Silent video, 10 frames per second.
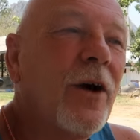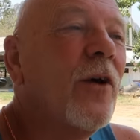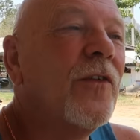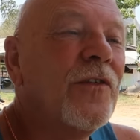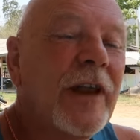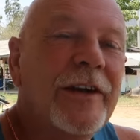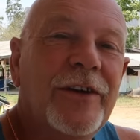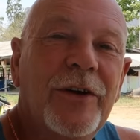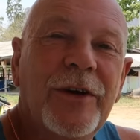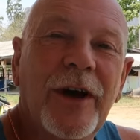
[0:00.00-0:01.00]
Off
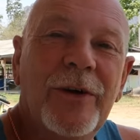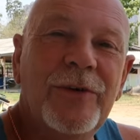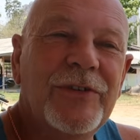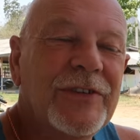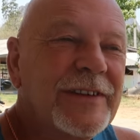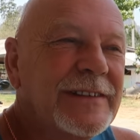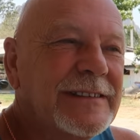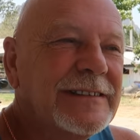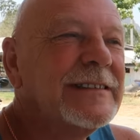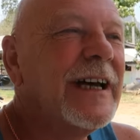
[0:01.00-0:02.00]
Lando goes,
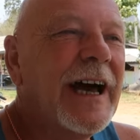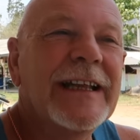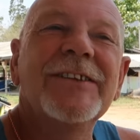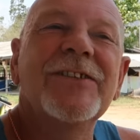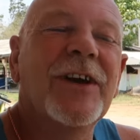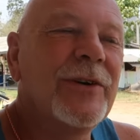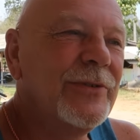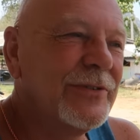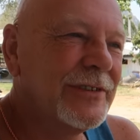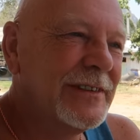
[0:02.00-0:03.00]
Hans
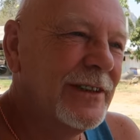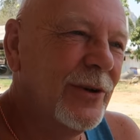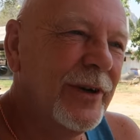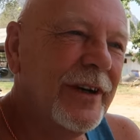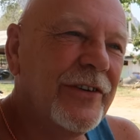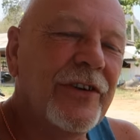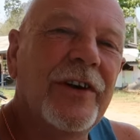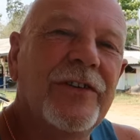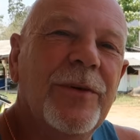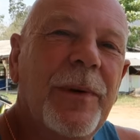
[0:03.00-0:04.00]
goes, lawyer
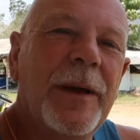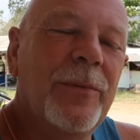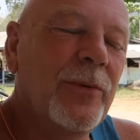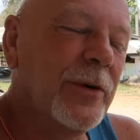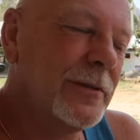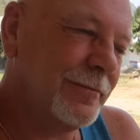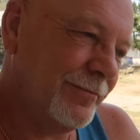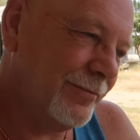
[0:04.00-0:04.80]
signs the paperwork.